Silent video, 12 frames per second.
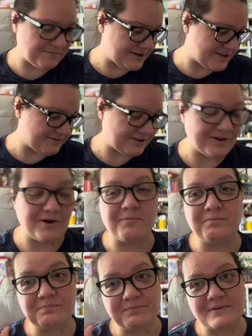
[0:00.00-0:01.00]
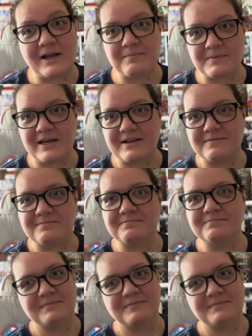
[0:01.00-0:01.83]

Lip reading: but you know, I'm getting